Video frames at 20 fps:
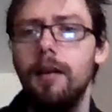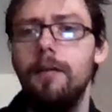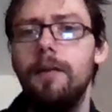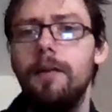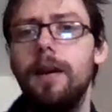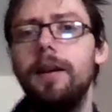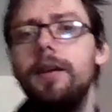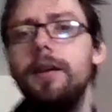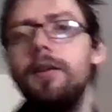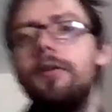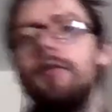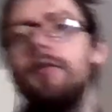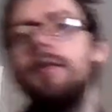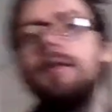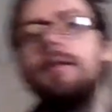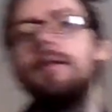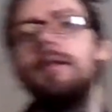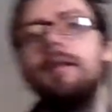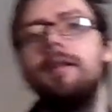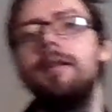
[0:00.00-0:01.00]
Thank you,
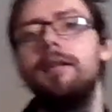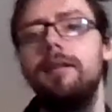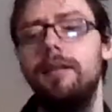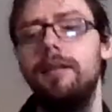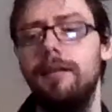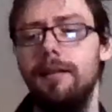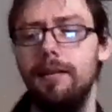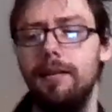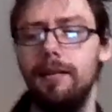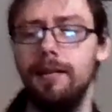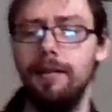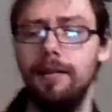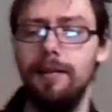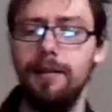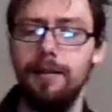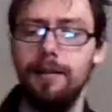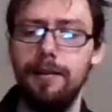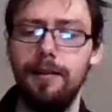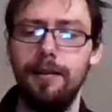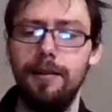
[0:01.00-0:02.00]
Christy.
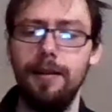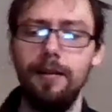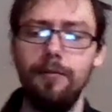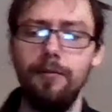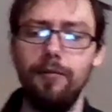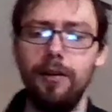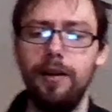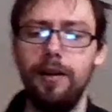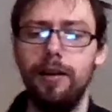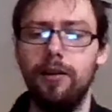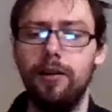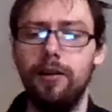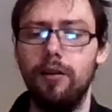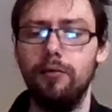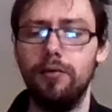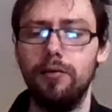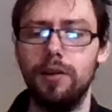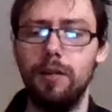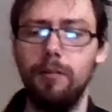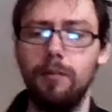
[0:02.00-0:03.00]
They're really
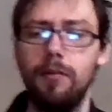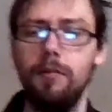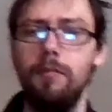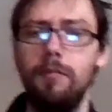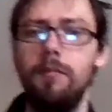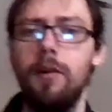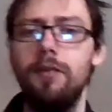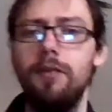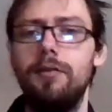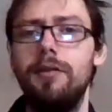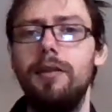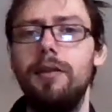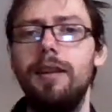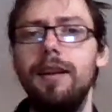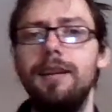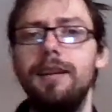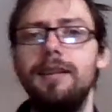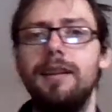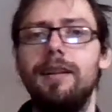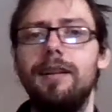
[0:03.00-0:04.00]
cool. Most of
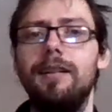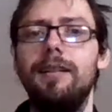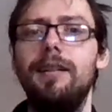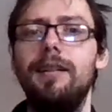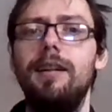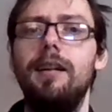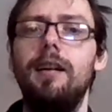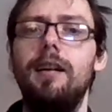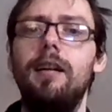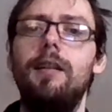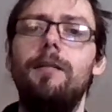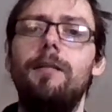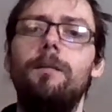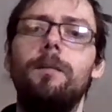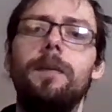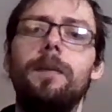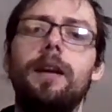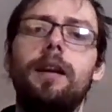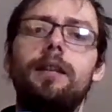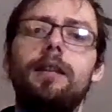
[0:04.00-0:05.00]
these are,
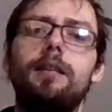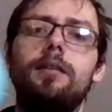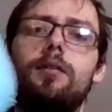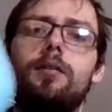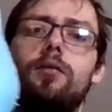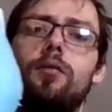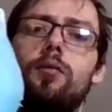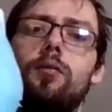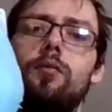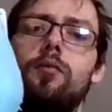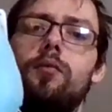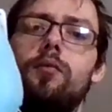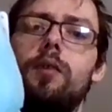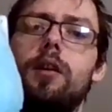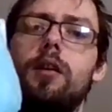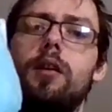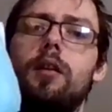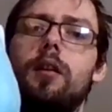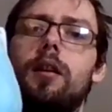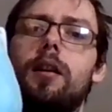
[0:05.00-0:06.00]
and we
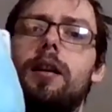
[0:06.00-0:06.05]
got a